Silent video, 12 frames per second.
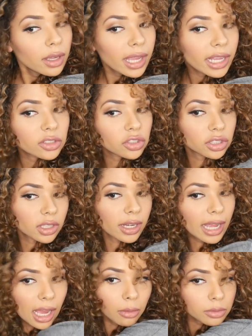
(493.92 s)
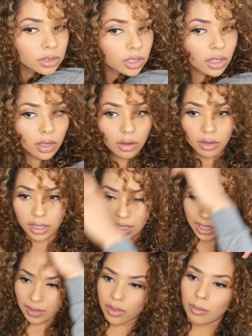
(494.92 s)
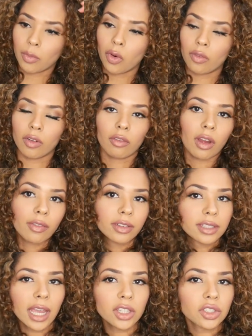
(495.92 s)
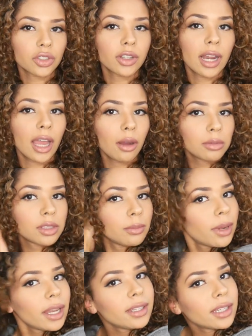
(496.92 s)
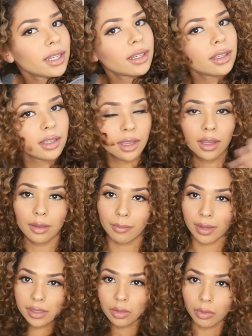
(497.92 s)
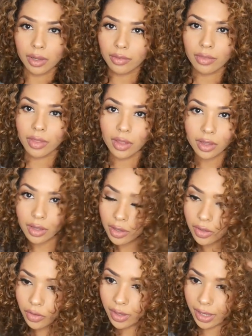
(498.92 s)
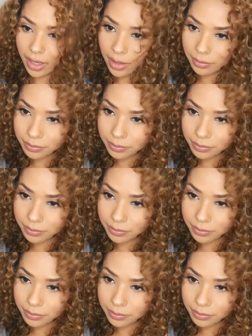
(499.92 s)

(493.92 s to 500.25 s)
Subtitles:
It's just going to help to give them more of a rougher texture and help to blend in better with your hair.